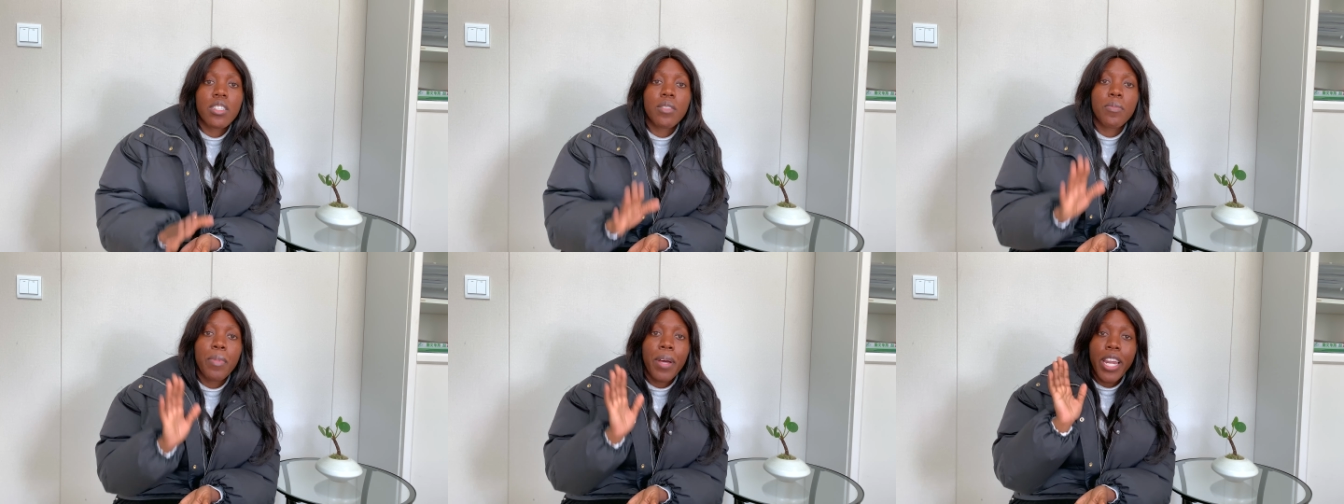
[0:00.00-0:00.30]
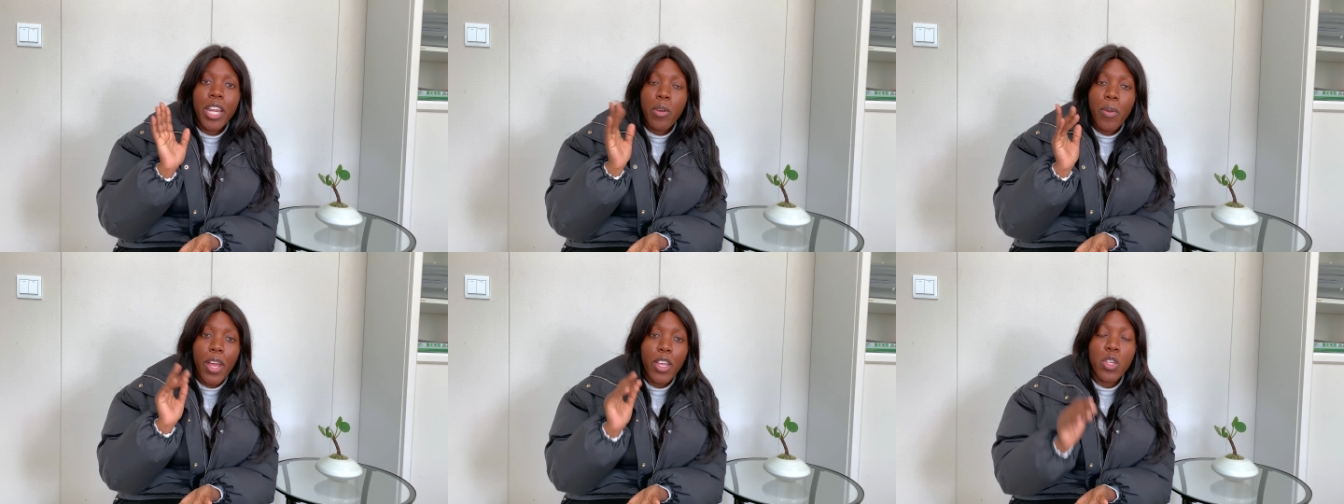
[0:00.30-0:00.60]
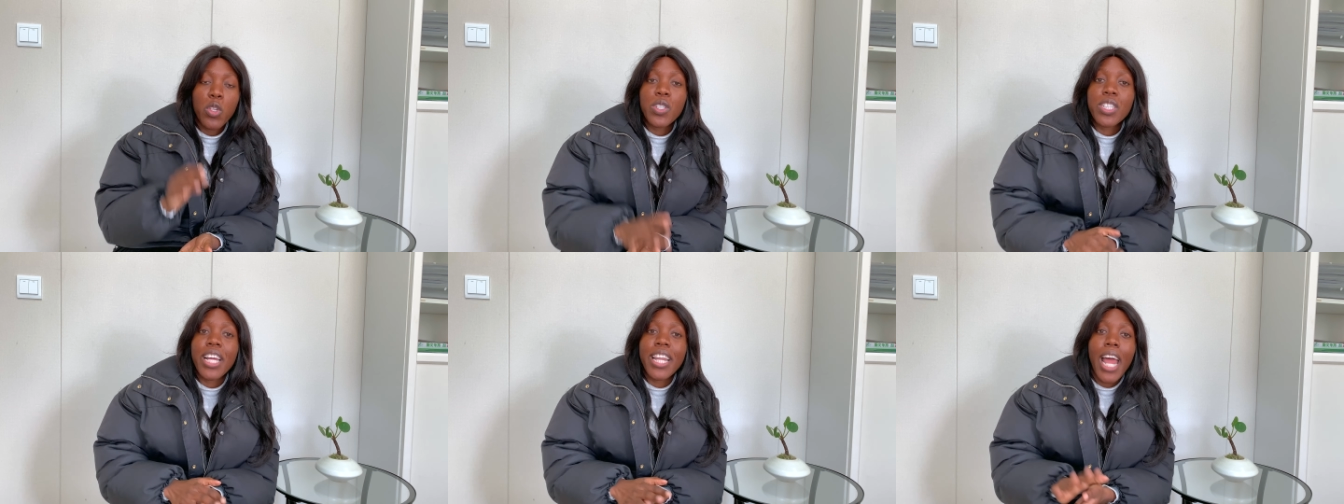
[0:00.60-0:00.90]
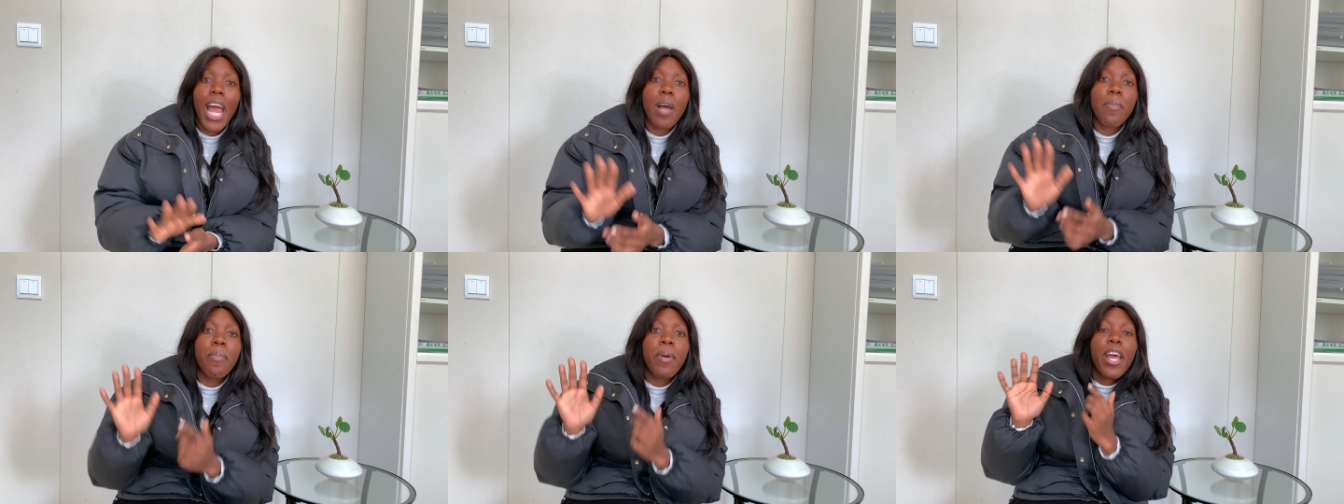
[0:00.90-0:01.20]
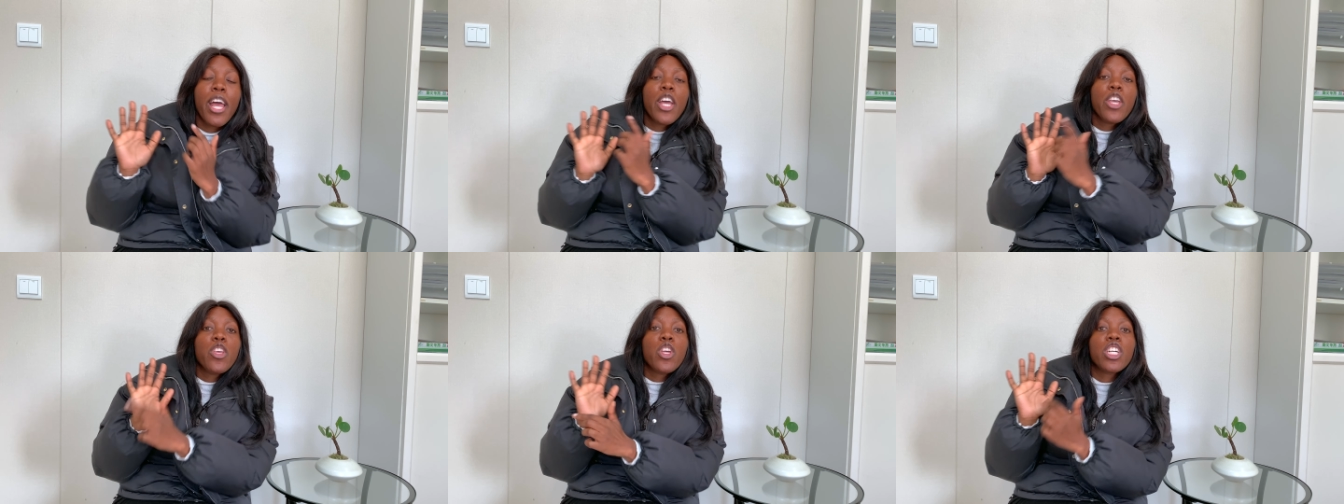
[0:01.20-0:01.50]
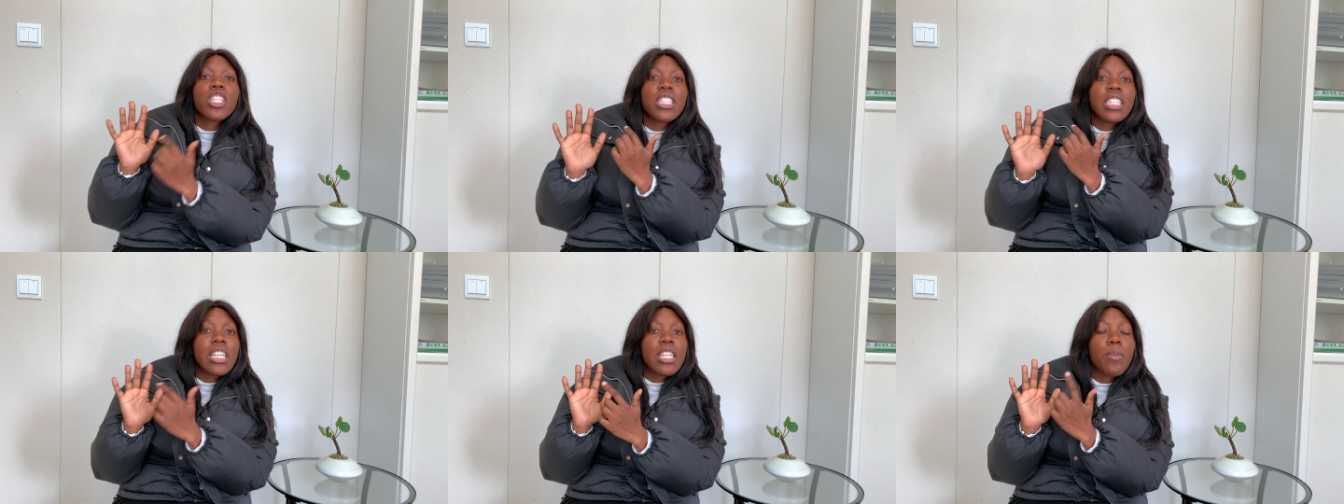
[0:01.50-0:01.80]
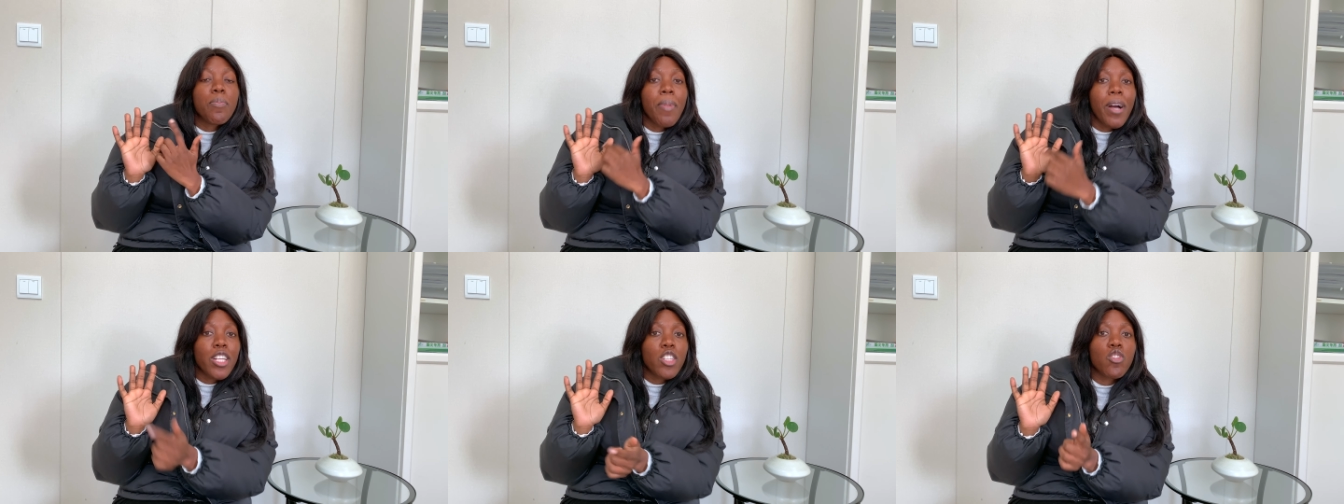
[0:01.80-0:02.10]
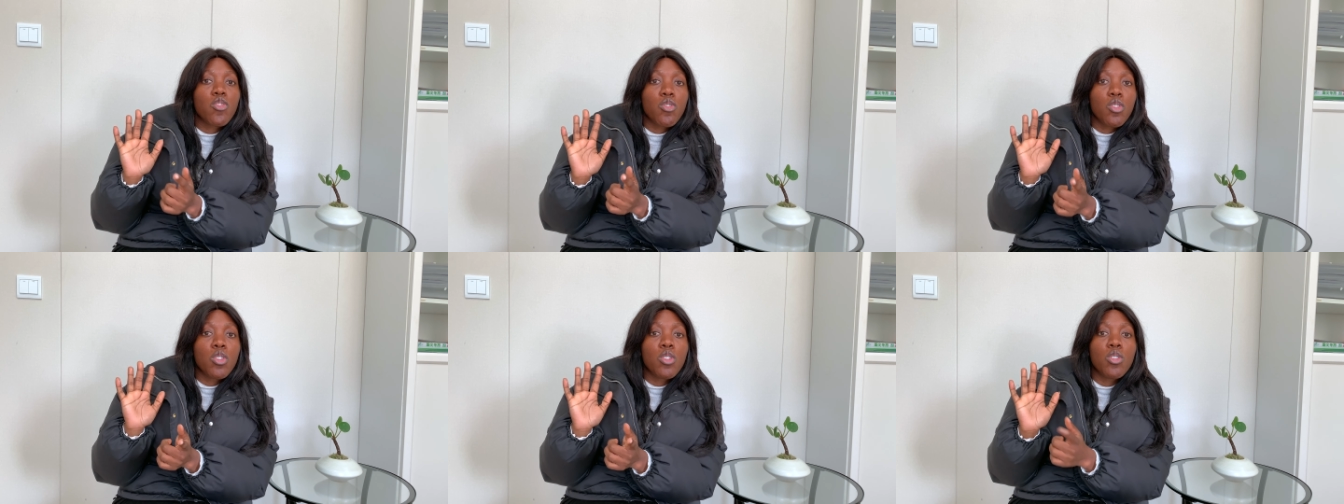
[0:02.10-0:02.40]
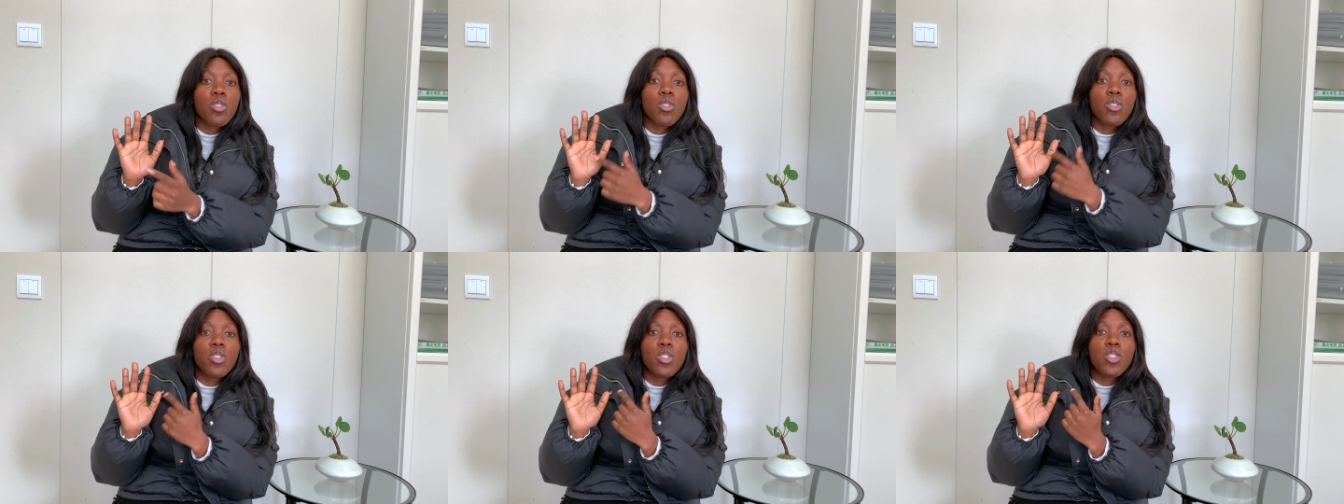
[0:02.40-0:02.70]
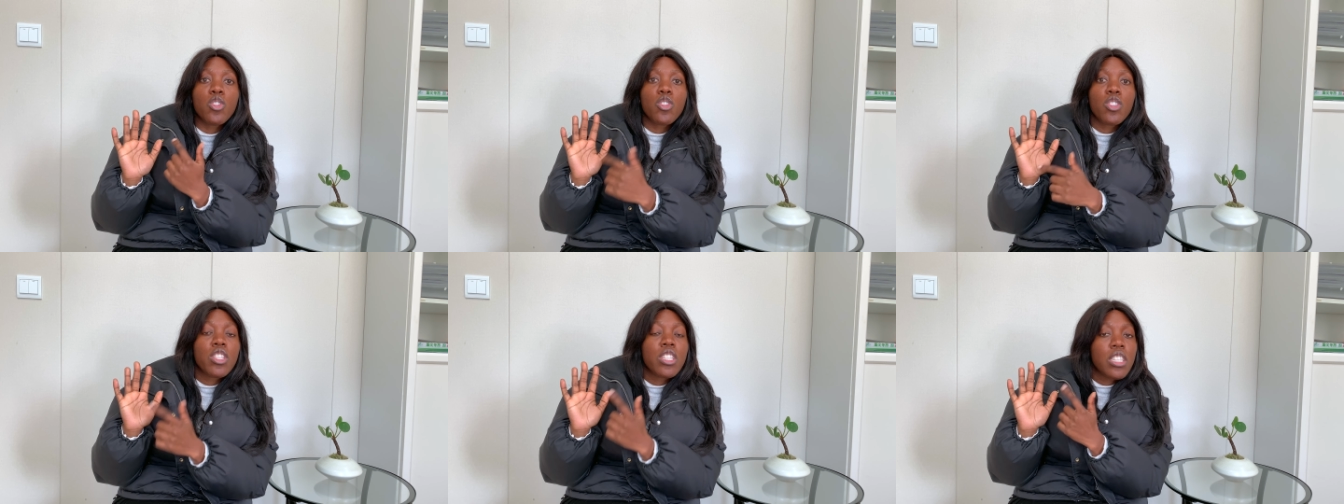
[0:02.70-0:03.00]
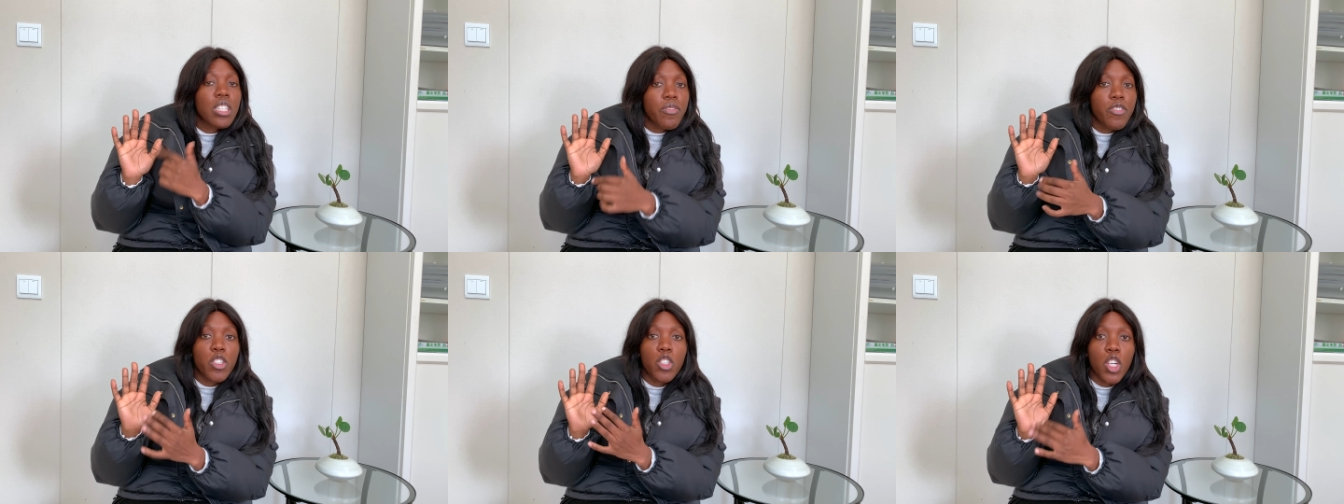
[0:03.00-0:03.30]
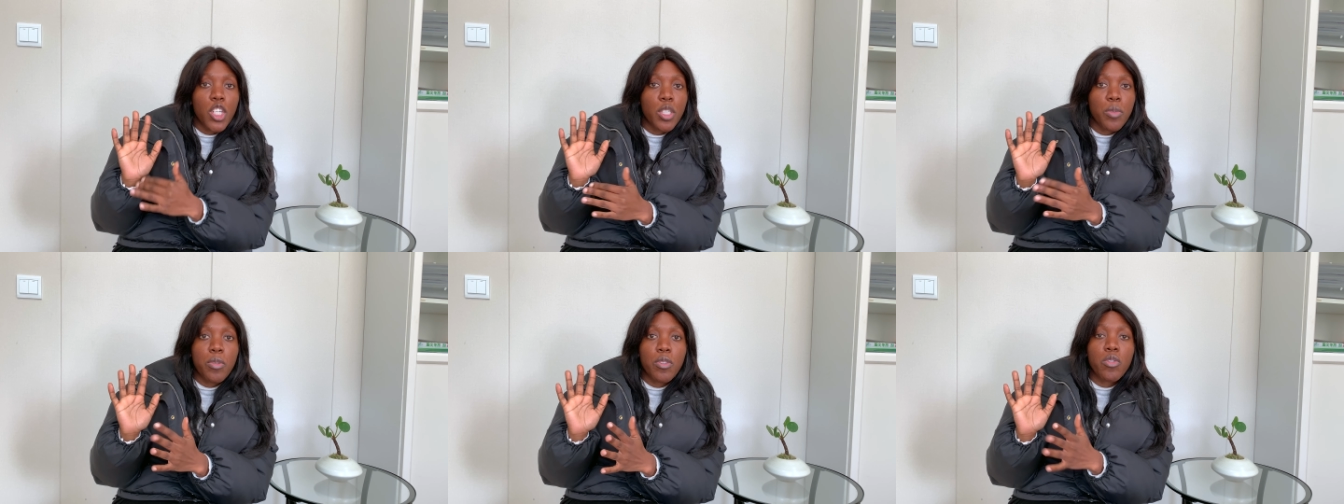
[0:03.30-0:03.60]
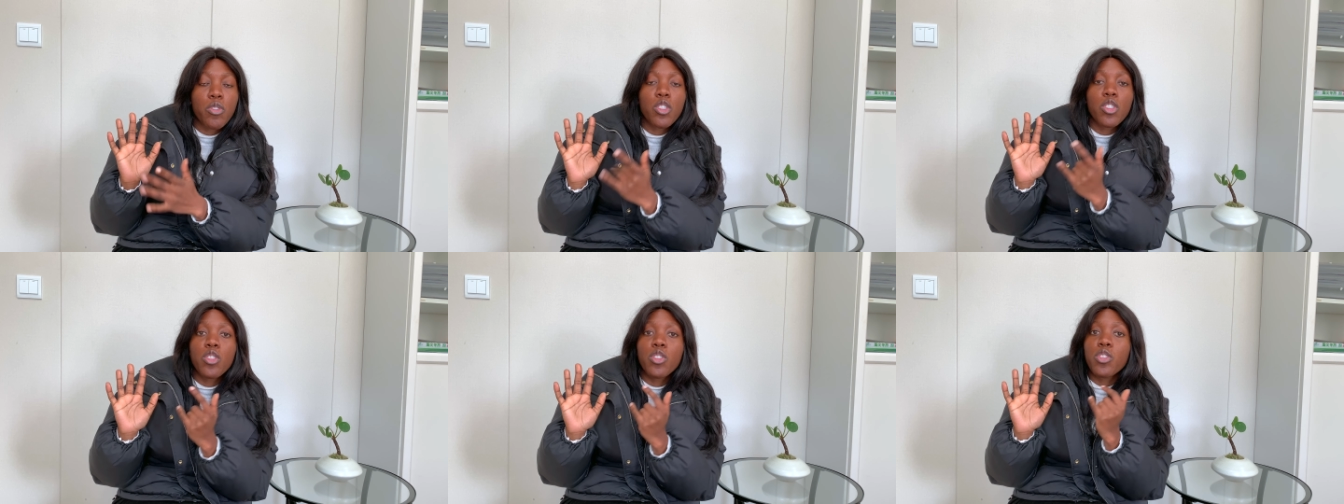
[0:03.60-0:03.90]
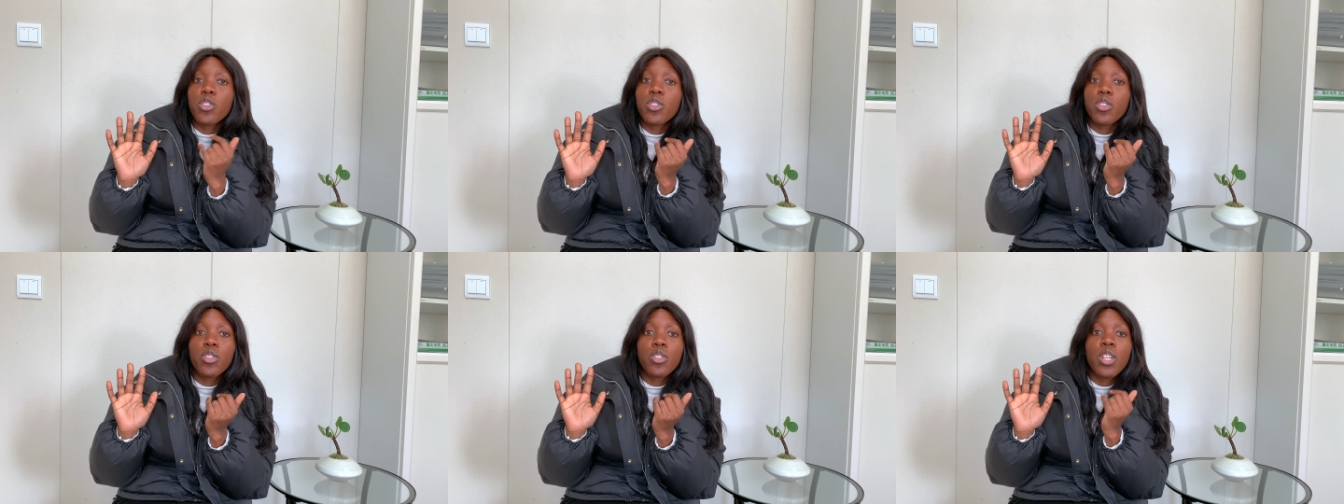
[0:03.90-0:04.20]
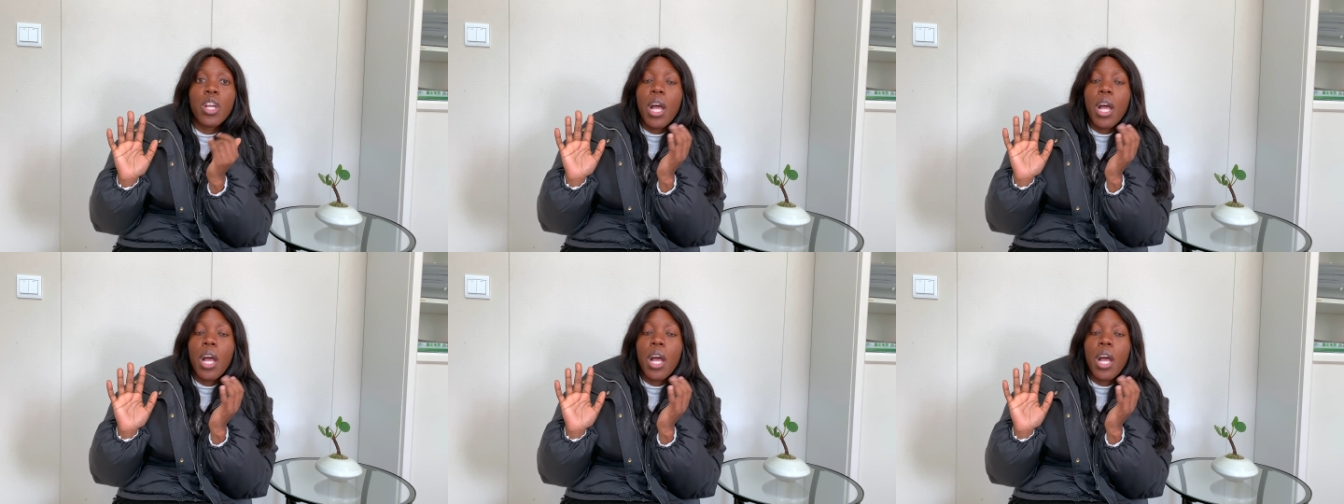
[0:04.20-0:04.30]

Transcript: But anyway, I use that app. You can see the bus routes, the different transport routes,